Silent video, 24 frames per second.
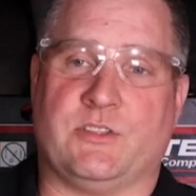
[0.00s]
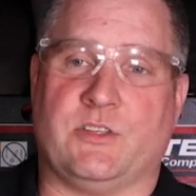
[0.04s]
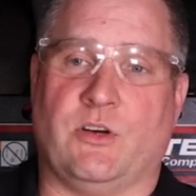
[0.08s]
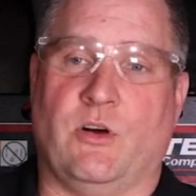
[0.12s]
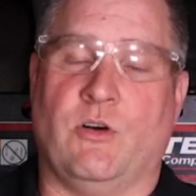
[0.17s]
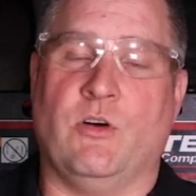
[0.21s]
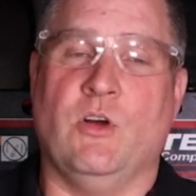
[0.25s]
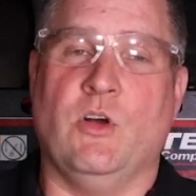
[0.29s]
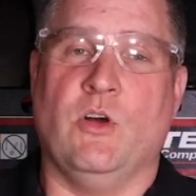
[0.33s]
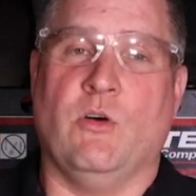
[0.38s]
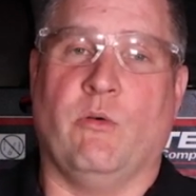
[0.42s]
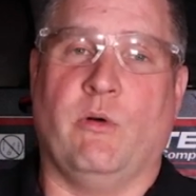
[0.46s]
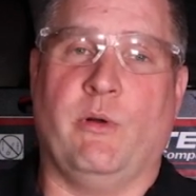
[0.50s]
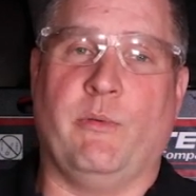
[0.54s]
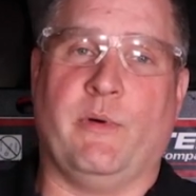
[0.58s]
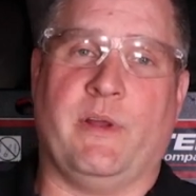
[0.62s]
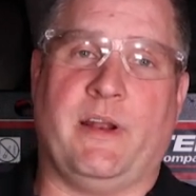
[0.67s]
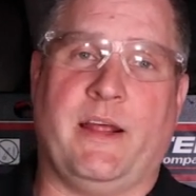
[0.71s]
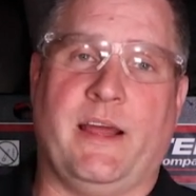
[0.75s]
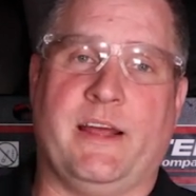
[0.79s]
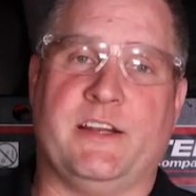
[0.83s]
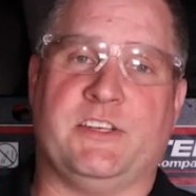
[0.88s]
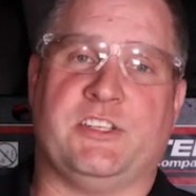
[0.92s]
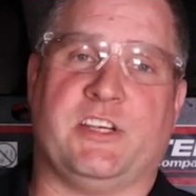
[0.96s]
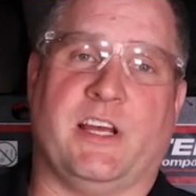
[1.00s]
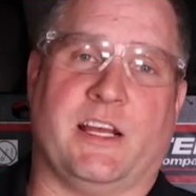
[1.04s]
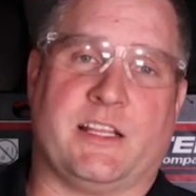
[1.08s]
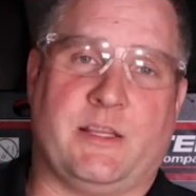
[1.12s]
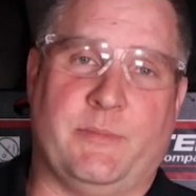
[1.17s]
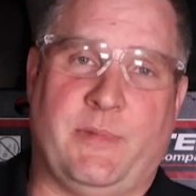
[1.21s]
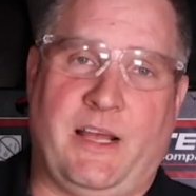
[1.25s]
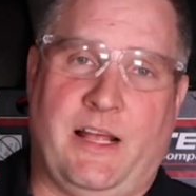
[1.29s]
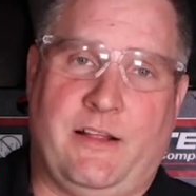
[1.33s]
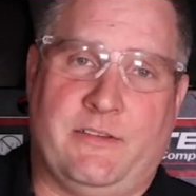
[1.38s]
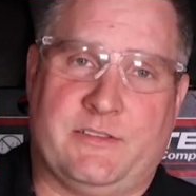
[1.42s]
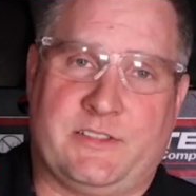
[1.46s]
So we went ahead, checked
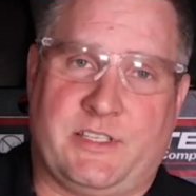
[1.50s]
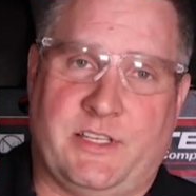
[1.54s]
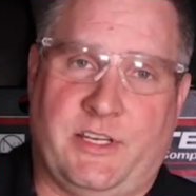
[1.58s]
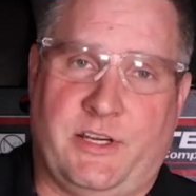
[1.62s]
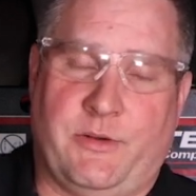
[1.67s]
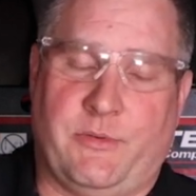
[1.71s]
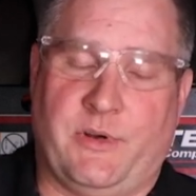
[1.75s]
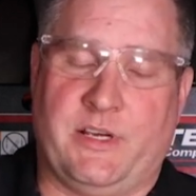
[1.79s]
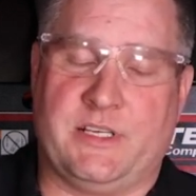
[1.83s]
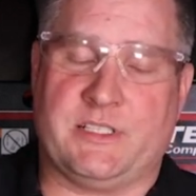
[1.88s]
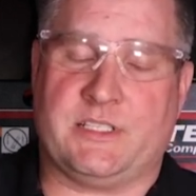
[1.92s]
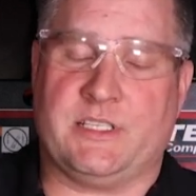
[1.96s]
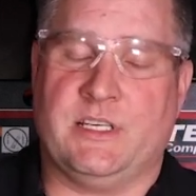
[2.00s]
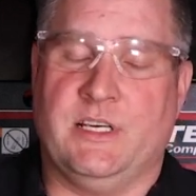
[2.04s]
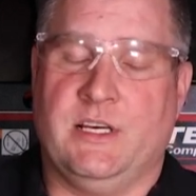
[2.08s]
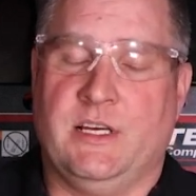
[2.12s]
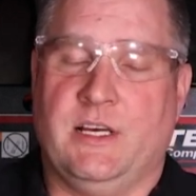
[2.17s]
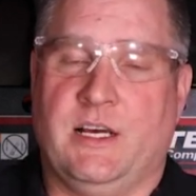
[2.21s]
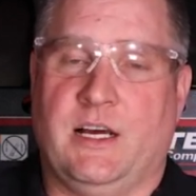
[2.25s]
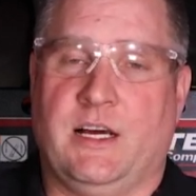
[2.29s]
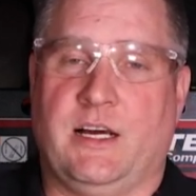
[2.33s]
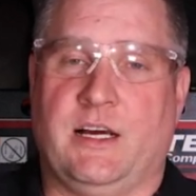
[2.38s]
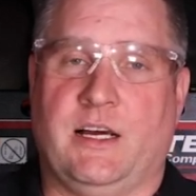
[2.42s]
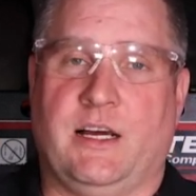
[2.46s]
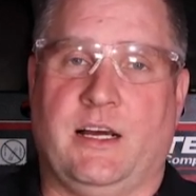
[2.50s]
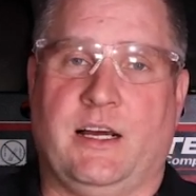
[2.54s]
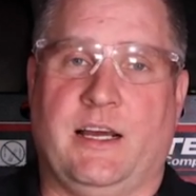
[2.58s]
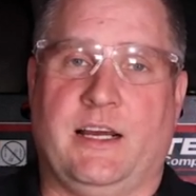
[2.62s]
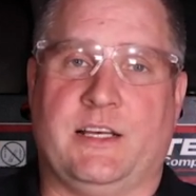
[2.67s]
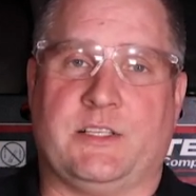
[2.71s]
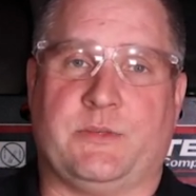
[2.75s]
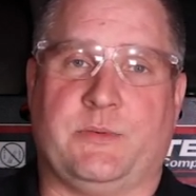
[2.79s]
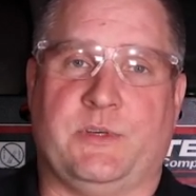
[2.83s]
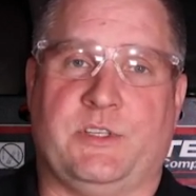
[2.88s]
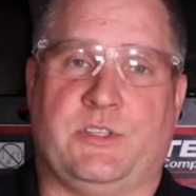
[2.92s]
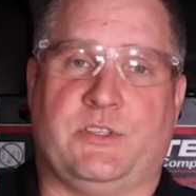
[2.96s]
the balance anyways, uh,
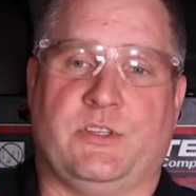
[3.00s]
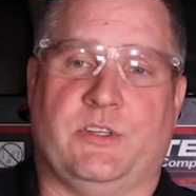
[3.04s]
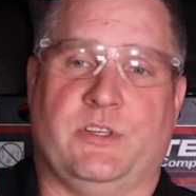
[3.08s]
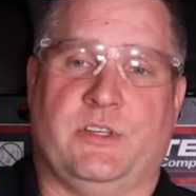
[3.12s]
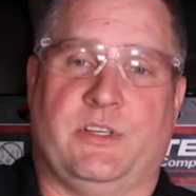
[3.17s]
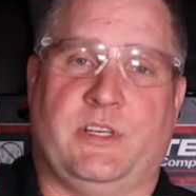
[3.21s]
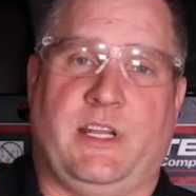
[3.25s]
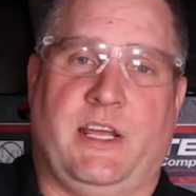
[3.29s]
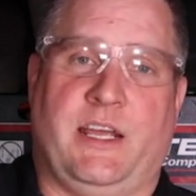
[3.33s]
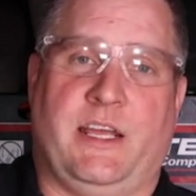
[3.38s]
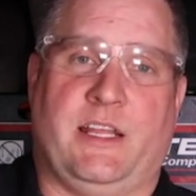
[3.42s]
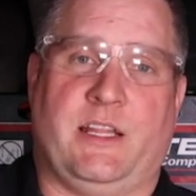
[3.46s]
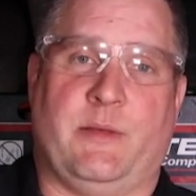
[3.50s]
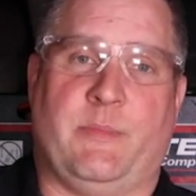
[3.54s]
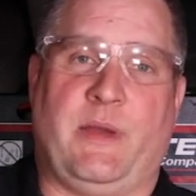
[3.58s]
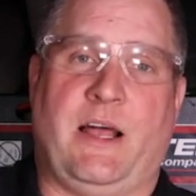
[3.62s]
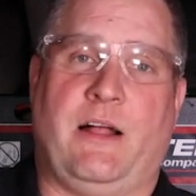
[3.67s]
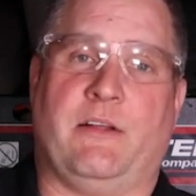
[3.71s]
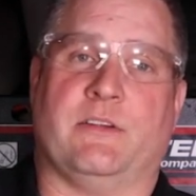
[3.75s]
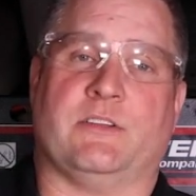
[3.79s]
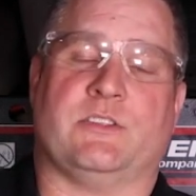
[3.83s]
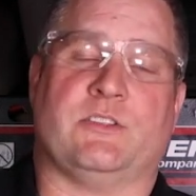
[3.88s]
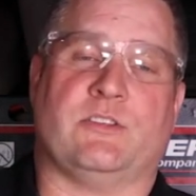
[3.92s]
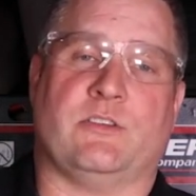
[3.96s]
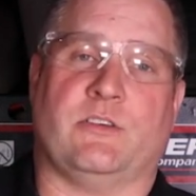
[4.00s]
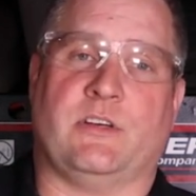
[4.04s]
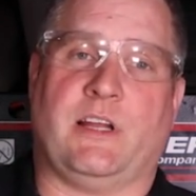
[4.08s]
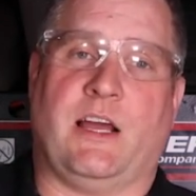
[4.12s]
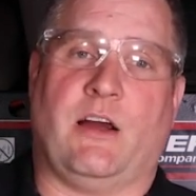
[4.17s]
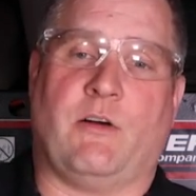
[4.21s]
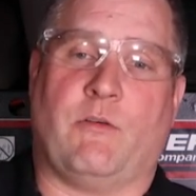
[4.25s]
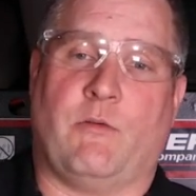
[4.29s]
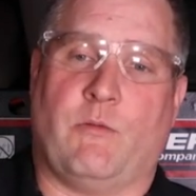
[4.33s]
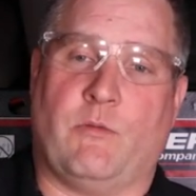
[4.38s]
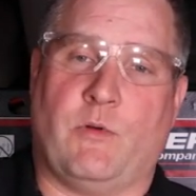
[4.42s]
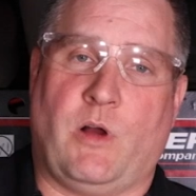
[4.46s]
as we should, and the balance turned
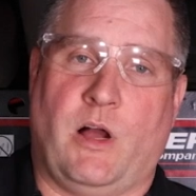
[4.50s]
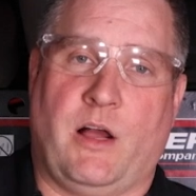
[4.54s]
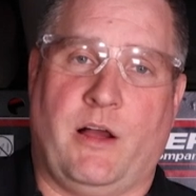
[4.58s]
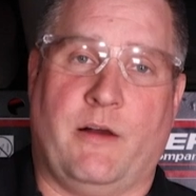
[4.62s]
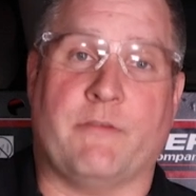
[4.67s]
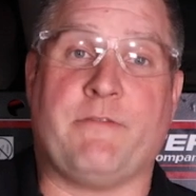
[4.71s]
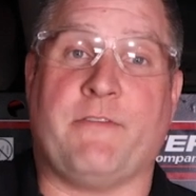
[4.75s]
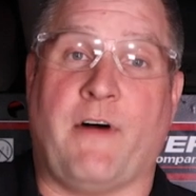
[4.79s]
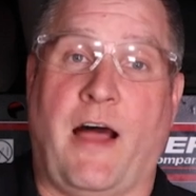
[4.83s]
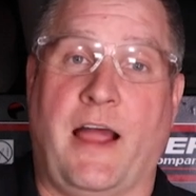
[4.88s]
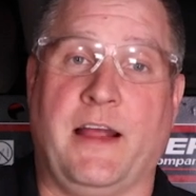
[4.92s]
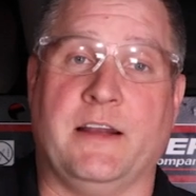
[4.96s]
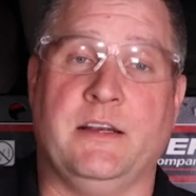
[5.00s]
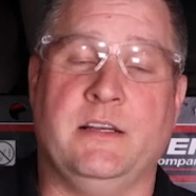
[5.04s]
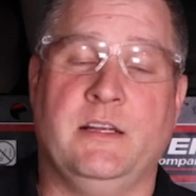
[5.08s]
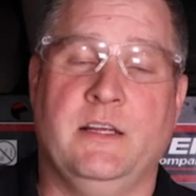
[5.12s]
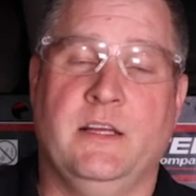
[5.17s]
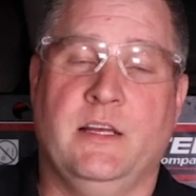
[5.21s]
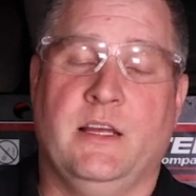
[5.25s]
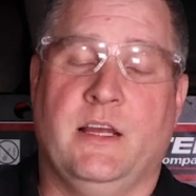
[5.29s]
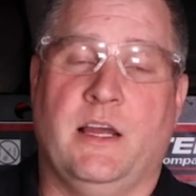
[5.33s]
out uh, fine.